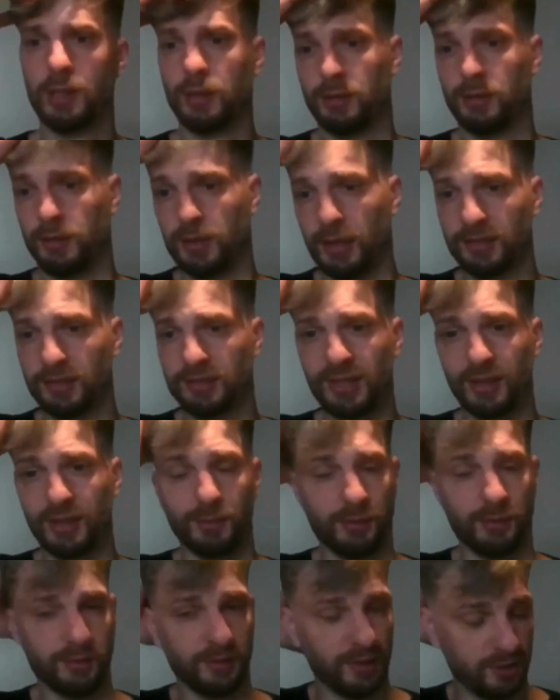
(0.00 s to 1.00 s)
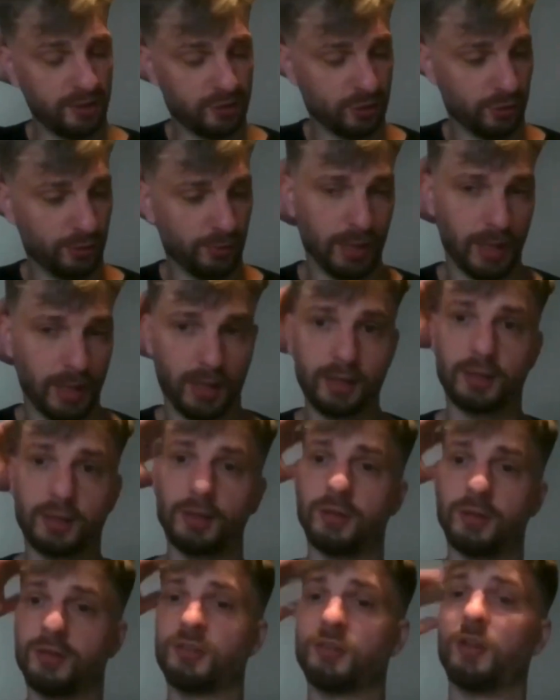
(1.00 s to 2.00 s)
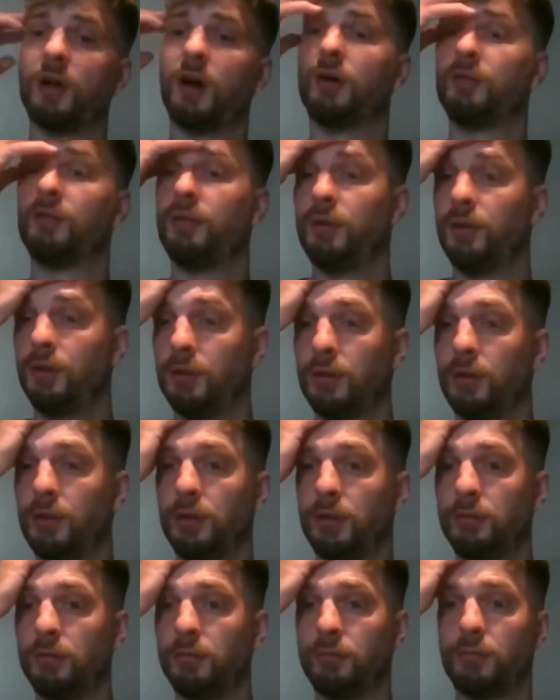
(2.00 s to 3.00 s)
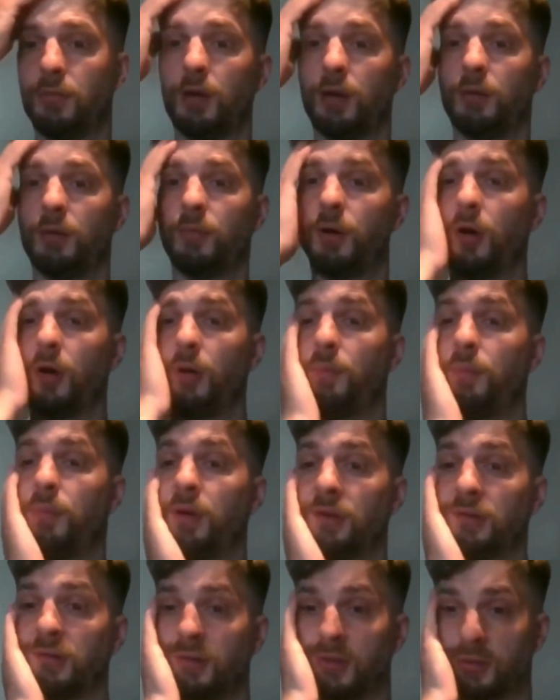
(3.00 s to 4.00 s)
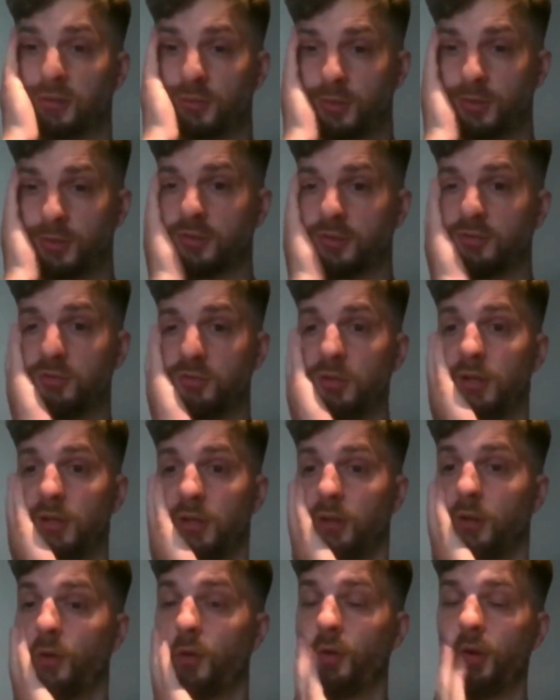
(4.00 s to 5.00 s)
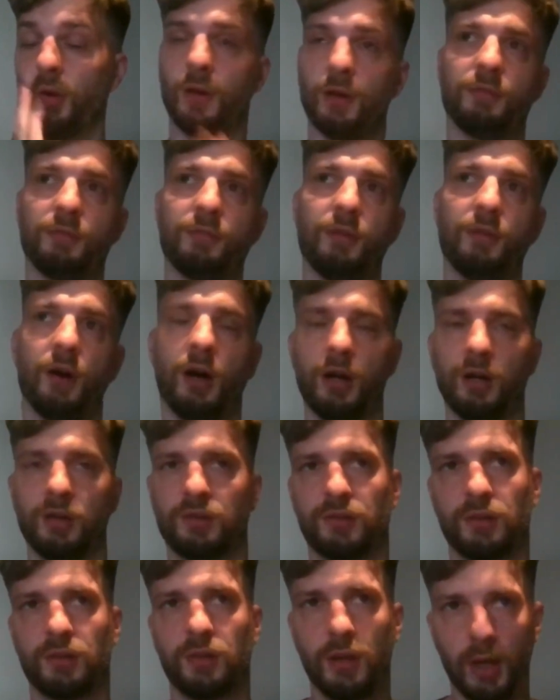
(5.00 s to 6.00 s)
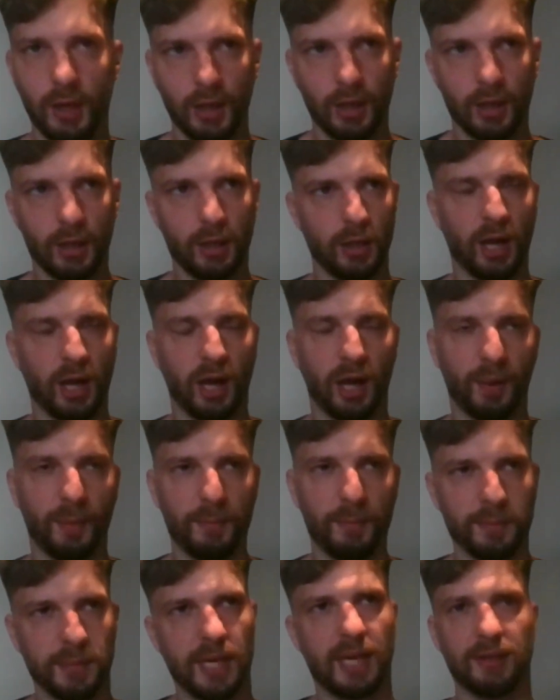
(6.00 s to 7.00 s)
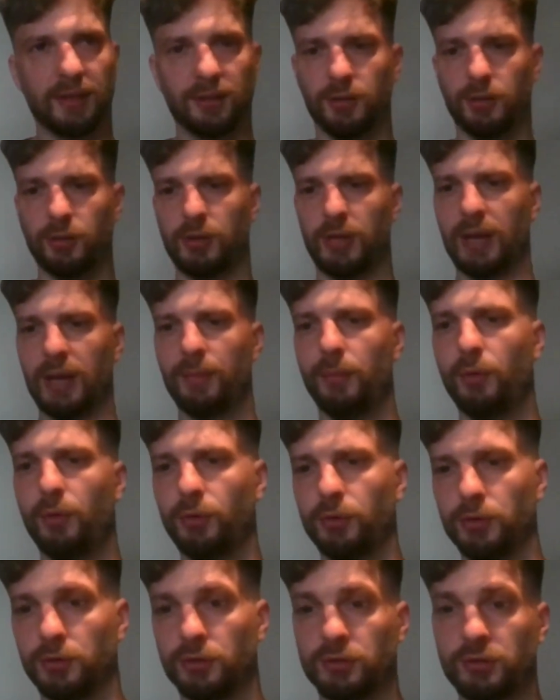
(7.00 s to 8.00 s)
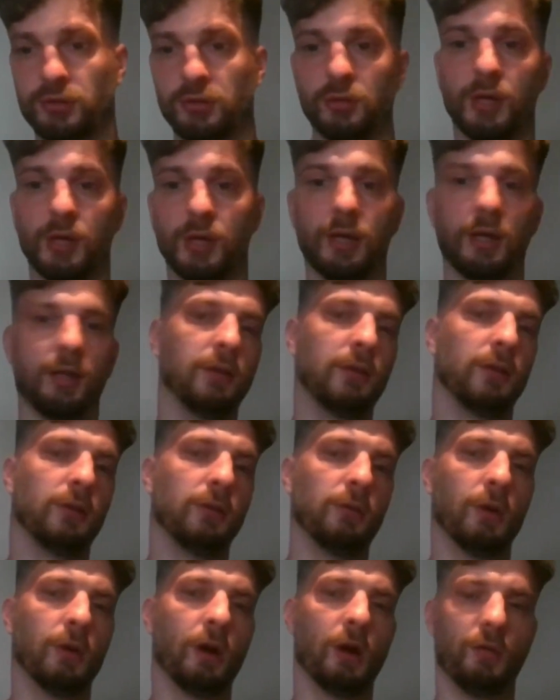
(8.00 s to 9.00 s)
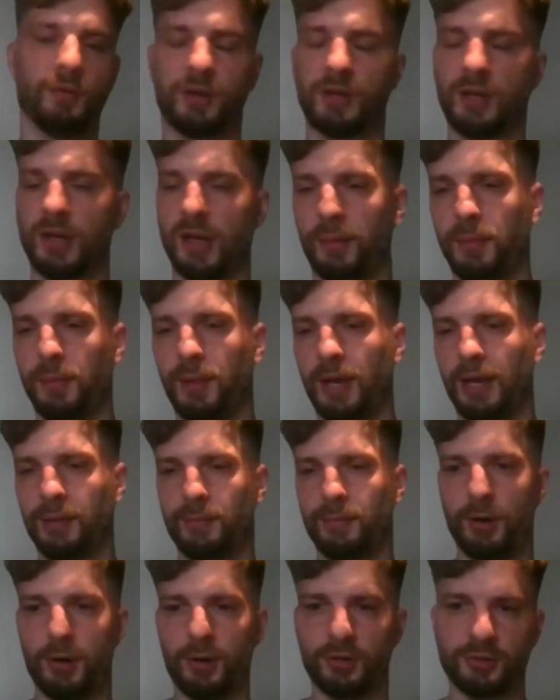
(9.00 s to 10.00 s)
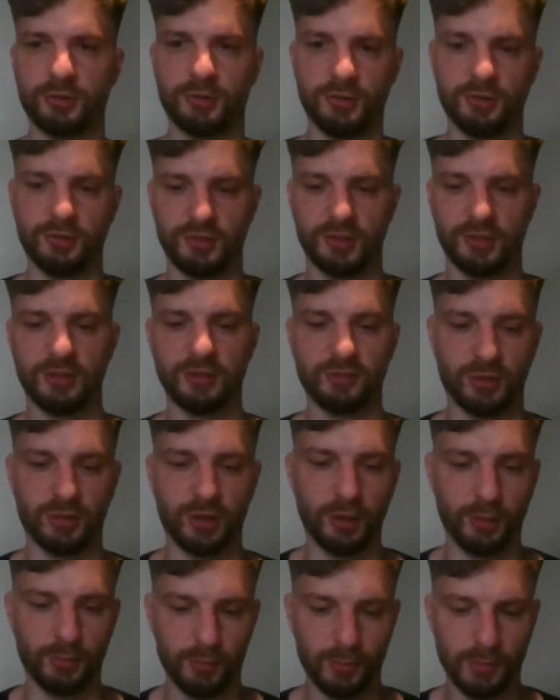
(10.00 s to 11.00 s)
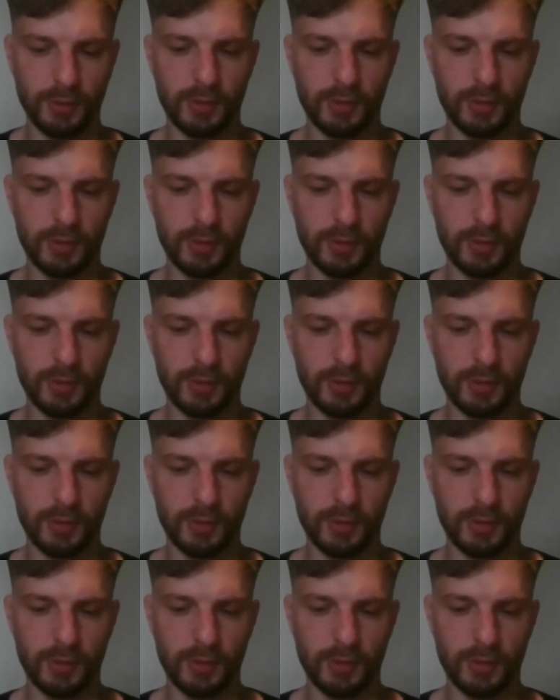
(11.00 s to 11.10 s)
yeah, same with the digital marketing stuff and running my own business, which is really daunting at first. Yeah, you do get more used to it, and you overcome that imposter syndrome.